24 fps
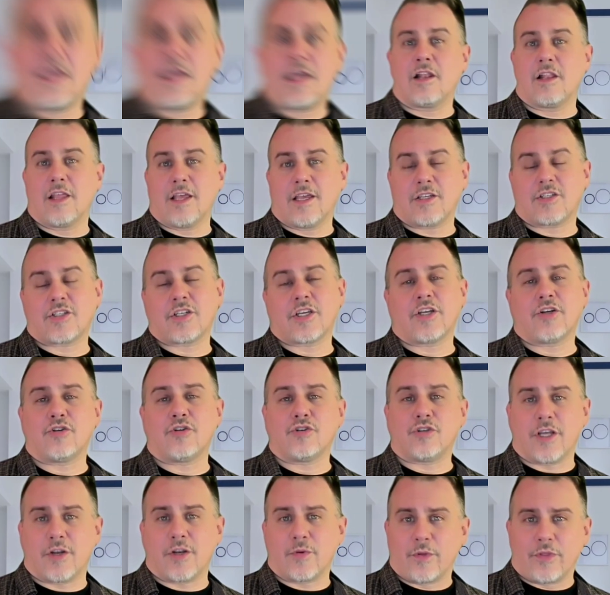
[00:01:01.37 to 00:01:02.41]
At last I
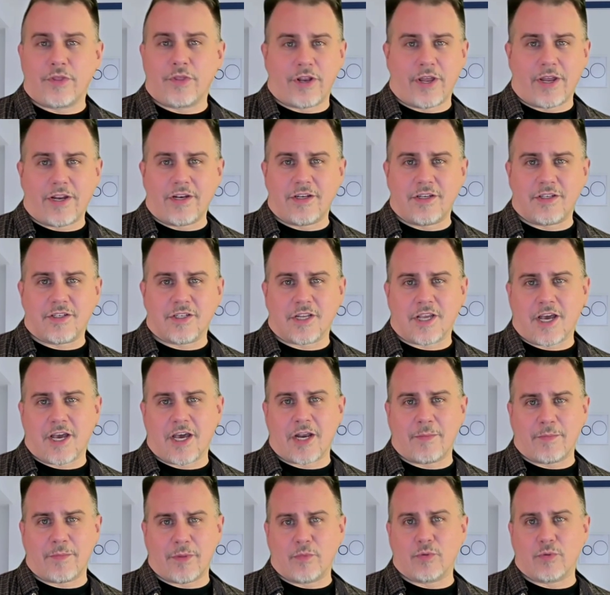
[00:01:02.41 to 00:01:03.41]
understand why the 90s economy